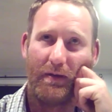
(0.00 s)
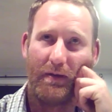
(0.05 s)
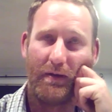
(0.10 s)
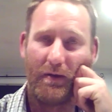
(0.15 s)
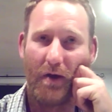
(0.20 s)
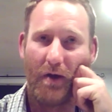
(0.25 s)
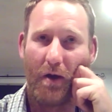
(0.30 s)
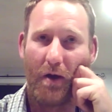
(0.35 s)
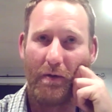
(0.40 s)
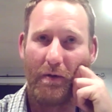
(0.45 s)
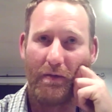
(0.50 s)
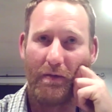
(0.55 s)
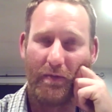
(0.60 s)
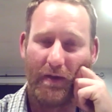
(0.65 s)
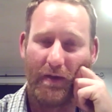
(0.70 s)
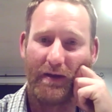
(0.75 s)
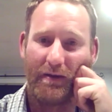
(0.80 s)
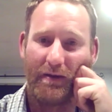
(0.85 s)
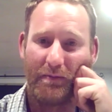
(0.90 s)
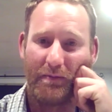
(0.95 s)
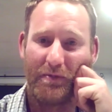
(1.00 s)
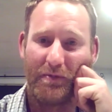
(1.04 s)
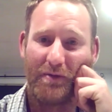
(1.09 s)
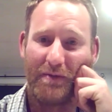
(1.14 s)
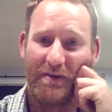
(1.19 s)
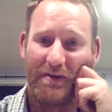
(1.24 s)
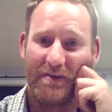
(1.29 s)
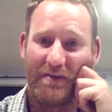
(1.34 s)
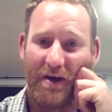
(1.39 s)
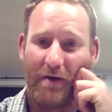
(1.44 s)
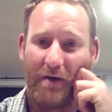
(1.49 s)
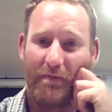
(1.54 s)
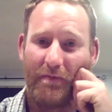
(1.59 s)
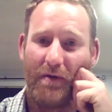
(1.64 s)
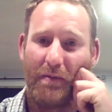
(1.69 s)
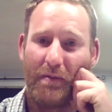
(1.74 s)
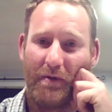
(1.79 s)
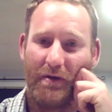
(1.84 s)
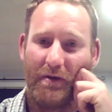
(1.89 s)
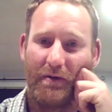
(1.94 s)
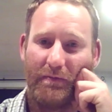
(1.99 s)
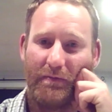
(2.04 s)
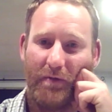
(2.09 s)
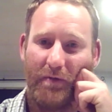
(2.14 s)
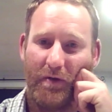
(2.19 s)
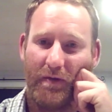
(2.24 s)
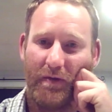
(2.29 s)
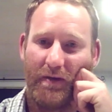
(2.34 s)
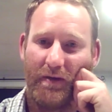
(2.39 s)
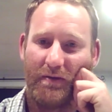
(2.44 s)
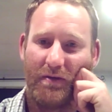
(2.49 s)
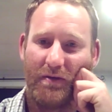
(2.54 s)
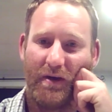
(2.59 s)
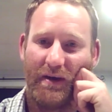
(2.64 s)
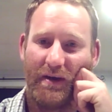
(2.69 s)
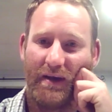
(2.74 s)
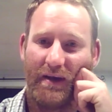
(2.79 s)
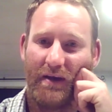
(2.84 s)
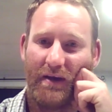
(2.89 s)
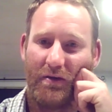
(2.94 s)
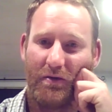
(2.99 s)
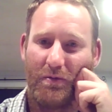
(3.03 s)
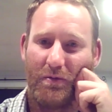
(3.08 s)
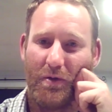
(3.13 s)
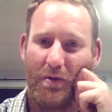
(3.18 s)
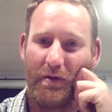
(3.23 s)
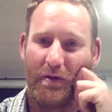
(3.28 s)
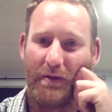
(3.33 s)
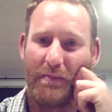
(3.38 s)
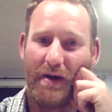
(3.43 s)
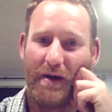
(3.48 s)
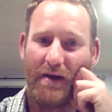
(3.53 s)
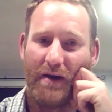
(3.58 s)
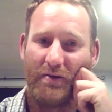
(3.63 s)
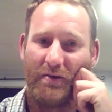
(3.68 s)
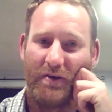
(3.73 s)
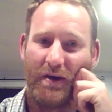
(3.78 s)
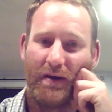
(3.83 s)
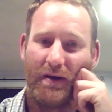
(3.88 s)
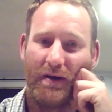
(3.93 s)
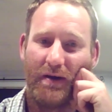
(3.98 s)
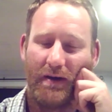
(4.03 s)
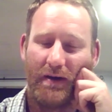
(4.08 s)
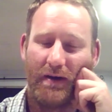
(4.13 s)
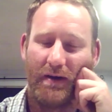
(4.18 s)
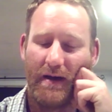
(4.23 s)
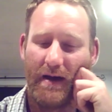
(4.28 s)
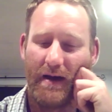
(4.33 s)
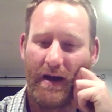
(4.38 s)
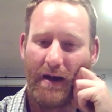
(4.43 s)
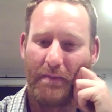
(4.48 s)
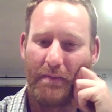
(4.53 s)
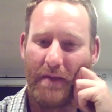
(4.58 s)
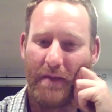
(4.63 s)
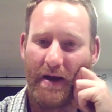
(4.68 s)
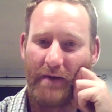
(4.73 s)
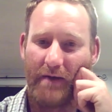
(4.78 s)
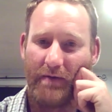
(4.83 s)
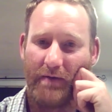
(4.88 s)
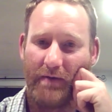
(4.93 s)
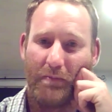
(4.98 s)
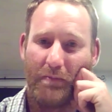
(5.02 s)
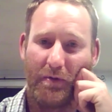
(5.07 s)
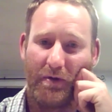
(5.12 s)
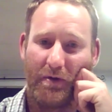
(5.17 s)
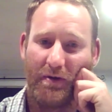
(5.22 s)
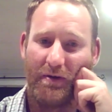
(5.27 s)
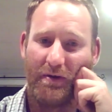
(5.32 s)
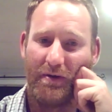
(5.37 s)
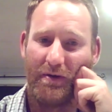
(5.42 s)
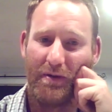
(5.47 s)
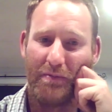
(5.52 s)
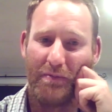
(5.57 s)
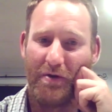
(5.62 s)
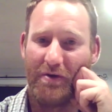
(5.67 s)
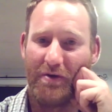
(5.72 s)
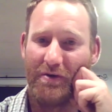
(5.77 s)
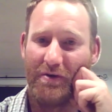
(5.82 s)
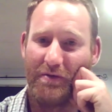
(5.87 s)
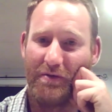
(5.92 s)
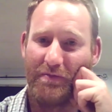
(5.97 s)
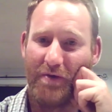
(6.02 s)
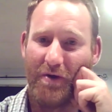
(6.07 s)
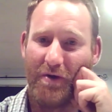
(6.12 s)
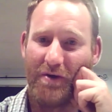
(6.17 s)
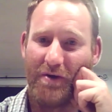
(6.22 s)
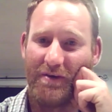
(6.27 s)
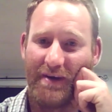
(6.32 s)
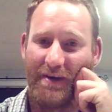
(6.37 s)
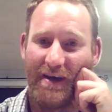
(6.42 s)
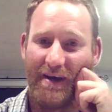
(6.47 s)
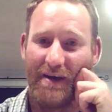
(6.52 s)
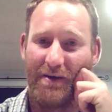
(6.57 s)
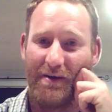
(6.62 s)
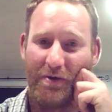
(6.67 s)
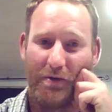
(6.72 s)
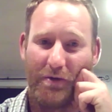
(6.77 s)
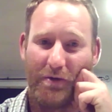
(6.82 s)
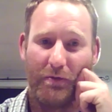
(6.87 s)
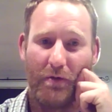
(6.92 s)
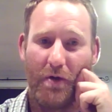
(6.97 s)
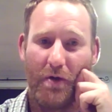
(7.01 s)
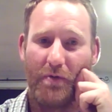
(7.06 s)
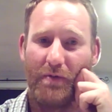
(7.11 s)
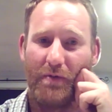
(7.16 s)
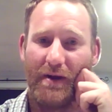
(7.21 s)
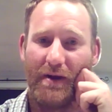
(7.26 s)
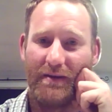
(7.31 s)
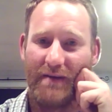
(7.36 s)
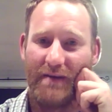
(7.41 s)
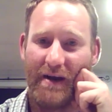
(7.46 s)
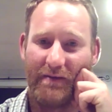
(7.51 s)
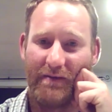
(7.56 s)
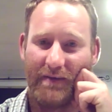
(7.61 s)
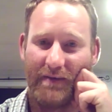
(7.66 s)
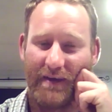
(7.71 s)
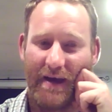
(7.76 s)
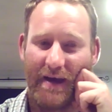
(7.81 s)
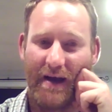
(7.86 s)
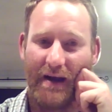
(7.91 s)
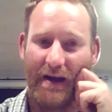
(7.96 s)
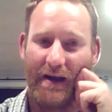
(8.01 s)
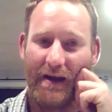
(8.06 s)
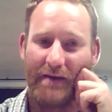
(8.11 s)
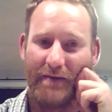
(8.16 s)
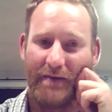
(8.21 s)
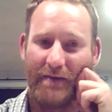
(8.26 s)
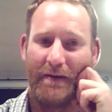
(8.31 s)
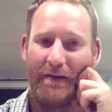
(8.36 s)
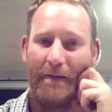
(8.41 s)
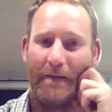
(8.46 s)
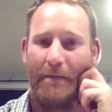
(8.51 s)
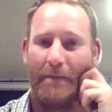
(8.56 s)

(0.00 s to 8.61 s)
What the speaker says: go and think to myself, I'm going to defer this so I can get good quality pasture out of it. I'm not going to defer it to get good growth rates out of the cattle out of it.